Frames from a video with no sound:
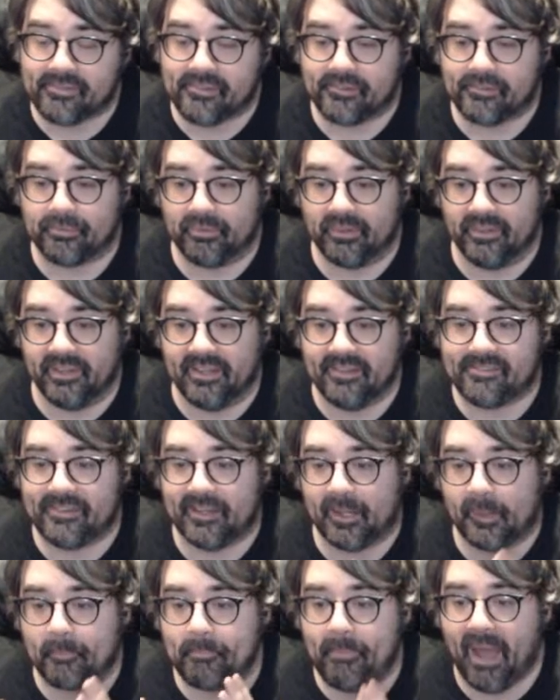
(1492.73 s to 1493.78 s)
is
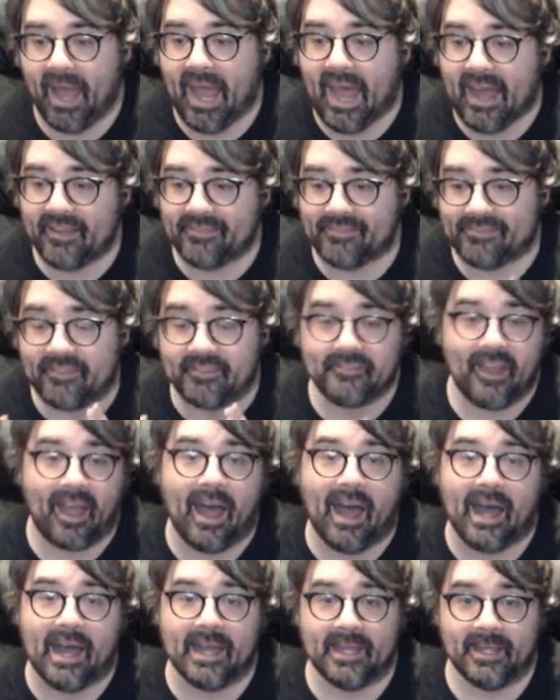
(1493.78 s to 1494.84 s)
releasing Past
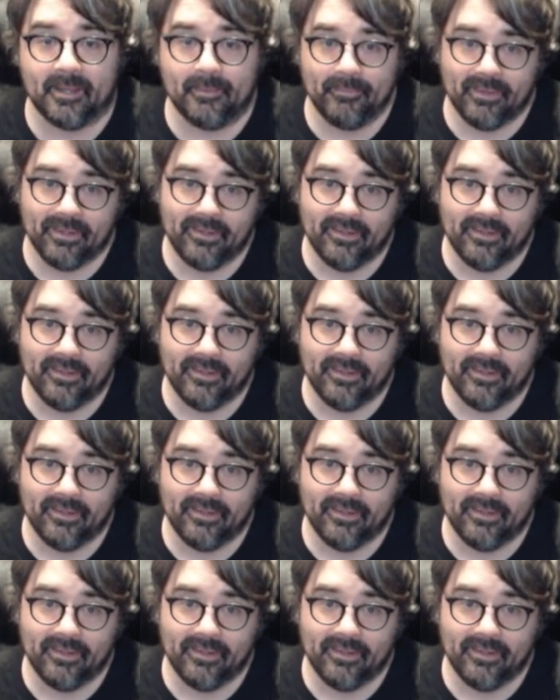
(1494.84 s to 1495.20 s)
Time.